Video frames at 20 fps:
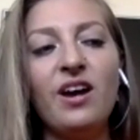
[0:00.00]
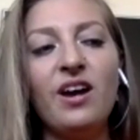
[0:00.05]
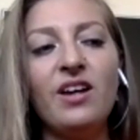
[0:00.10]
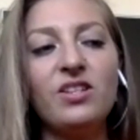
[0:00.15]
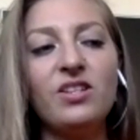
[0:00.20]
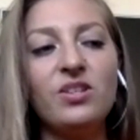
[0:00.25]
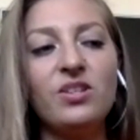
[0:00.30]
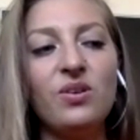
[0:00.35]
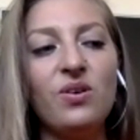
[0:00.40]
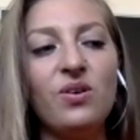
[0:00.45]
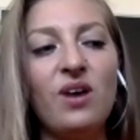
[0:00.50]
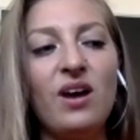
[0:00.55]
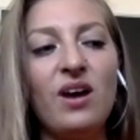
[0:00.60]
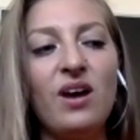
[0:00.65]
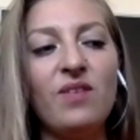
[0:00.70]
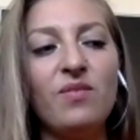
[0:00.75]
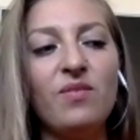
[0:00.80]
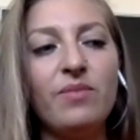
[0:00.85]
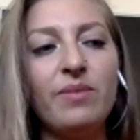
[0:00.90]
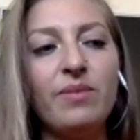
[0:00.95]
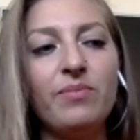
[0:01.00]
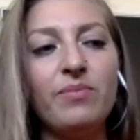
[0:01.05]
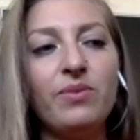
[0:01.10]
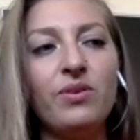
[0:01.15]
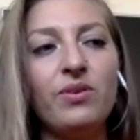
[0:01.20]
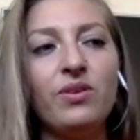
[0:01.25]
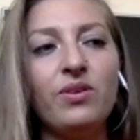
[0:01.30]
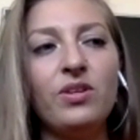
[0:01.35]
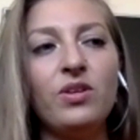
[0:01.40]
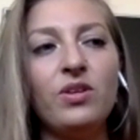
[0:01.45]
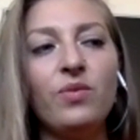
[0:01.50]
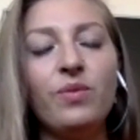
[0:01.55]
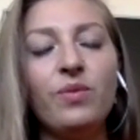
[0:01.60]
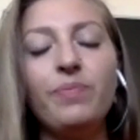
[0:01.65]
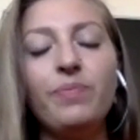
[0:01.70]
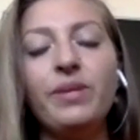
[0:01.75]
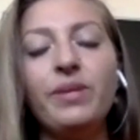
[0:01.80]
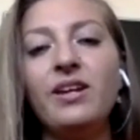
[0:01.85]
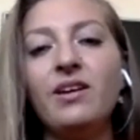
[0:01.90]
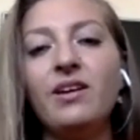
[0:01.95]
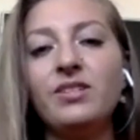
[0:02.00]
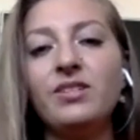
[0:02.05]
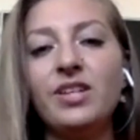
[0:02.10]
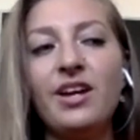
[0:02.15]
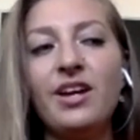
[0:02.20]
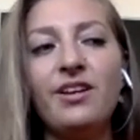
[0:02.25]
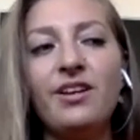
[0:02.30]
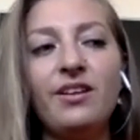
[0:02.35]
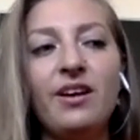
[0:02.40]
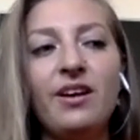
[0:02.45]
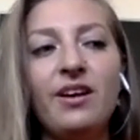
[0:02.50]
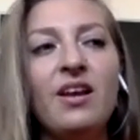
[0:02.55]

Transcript: So I remember, you know, we played outside a lot.